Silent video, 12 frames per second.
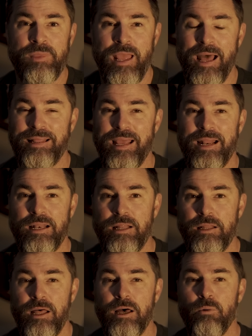And
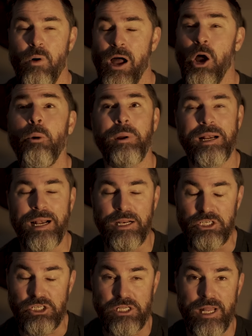then the Wyoming
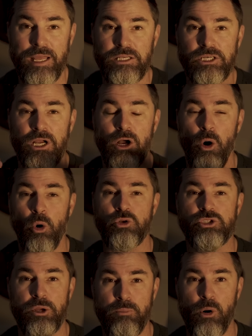legislature
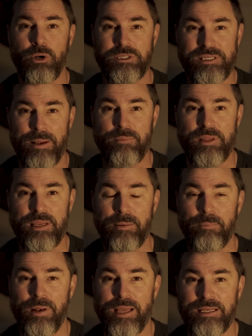also put something
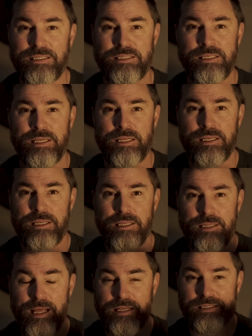in place
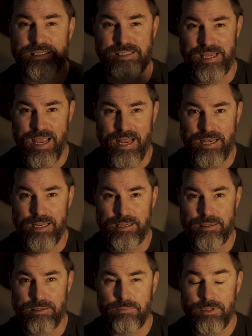that said
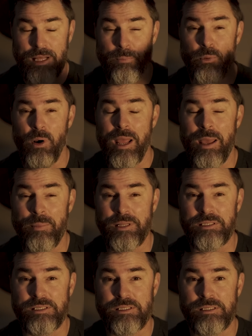that
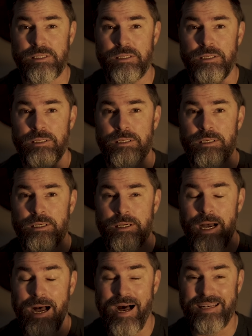prohibits
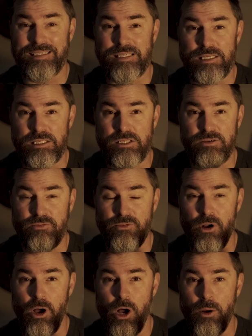hunters
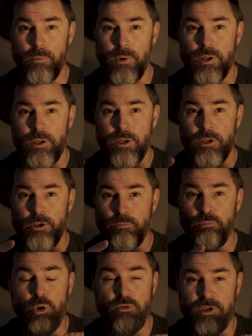from
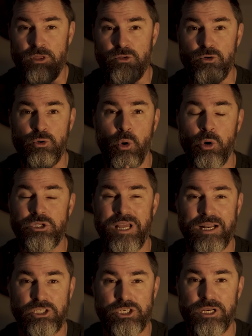moving through or
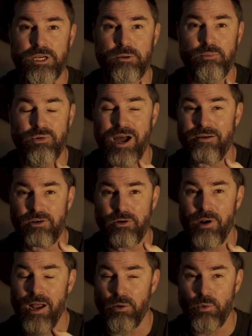touching private
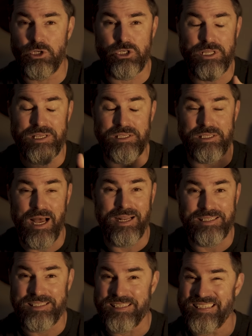ground, which these
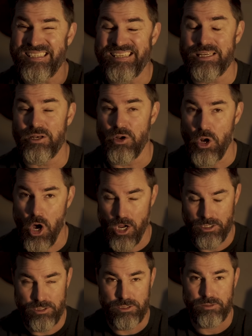hunters did
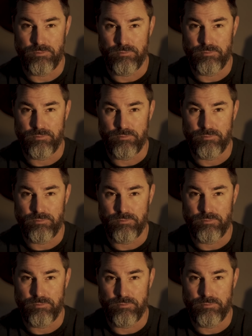not